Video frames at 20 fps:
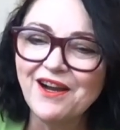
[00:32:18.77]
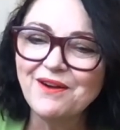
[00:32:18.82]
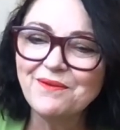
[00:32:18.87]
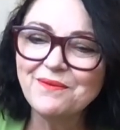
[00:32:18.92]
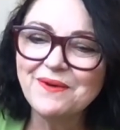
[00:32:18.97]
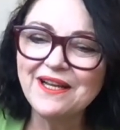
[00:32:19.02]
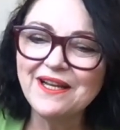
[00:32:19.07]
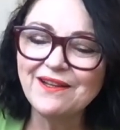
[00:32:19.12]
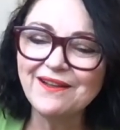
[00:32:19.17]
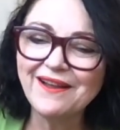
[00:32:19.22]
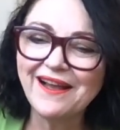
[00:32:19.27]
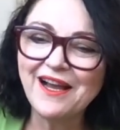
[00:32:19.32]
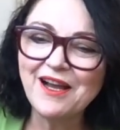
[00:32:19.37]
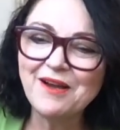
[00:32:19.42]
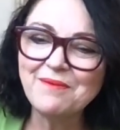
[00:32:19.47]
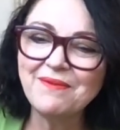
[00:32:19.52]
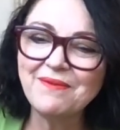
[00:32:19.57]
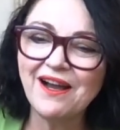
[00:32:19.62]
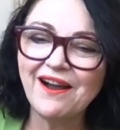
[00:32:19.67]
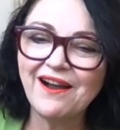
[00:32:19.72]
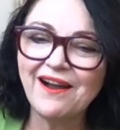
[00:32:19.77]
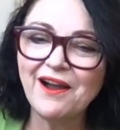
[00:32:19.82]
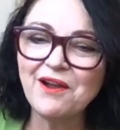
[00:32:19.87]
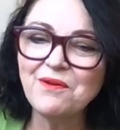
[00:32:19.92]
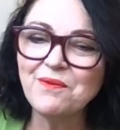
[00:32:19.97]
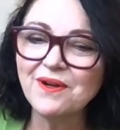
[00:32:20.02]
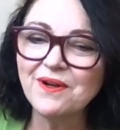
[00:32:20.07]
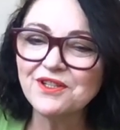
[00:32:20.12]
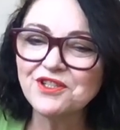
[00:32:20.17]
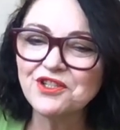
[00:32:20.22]
Well, um, I
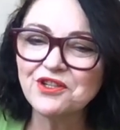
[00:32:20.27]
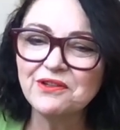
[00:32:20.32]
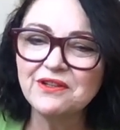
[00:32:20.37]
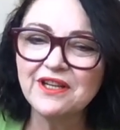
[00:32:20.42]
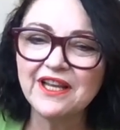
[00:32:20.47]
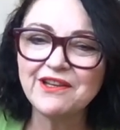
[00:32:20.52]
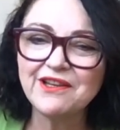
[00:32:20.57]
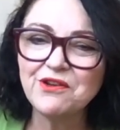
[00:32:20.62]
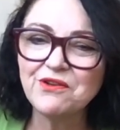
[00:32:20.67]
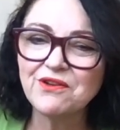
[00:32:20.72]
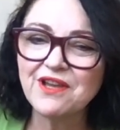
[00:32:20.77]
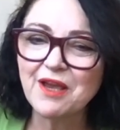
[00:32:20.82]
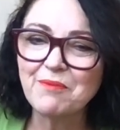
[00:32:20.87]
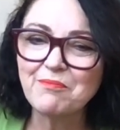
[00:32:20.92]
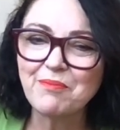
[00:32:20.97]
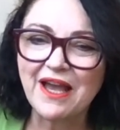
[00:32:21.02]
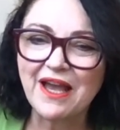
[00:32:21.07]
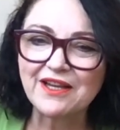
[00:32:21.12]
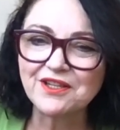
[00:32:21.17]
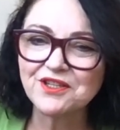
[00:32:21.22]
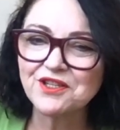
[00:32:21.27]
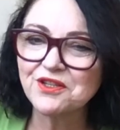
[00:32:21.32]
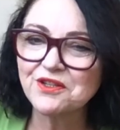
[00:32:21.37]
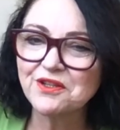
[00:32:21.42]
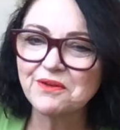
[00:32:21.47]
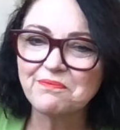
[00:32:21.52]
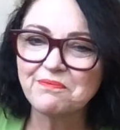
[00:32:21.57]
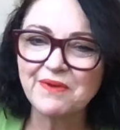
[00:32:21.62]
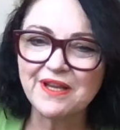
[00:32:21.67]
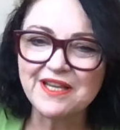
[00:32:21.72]
want to let you get back to
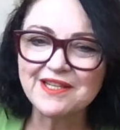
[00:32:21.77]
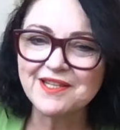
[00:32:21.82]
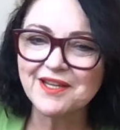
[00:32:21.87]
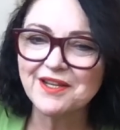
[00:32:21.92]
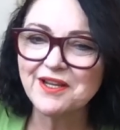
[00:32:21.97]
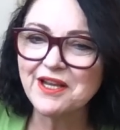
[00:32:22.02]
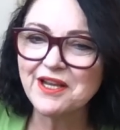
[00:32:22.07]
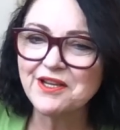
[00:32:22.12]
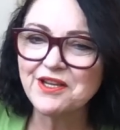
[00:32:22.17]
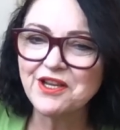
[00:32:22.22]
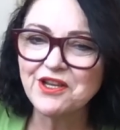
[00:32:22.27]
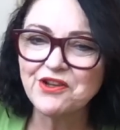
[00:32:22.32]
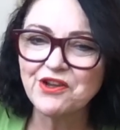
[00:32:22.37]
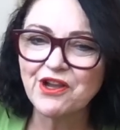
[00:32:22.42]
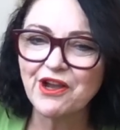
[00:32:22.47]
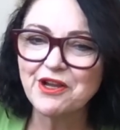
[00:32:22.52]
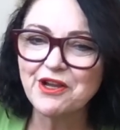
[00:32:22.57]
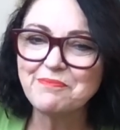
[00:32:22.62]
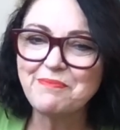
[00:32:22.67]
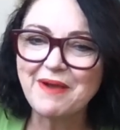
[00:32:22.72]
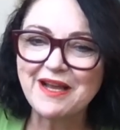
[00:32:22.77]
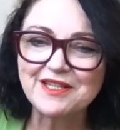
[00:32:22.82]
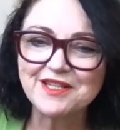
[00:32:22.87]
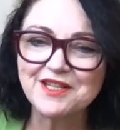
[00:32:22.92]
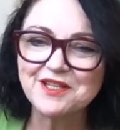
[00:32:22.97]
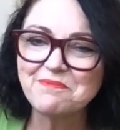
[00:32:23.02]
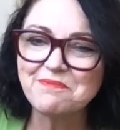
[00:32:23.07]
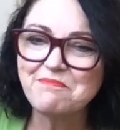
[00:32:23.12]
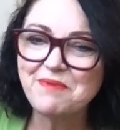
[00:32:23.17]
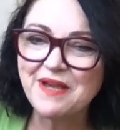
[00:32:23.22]
the. Is it? Are you going back
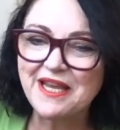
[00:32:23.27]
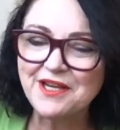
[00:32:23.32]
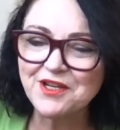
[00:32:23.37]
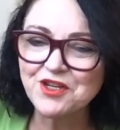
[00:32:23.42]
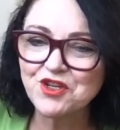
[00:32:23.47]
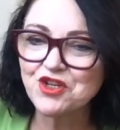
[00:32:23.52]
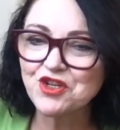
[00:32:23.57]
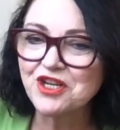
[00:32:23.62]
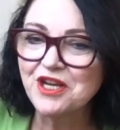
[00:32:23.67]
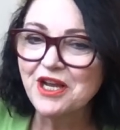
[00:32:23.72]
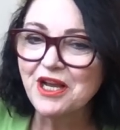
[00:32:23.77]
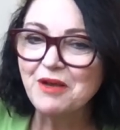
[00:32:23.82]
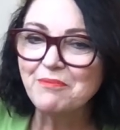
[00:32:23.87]
to the beach?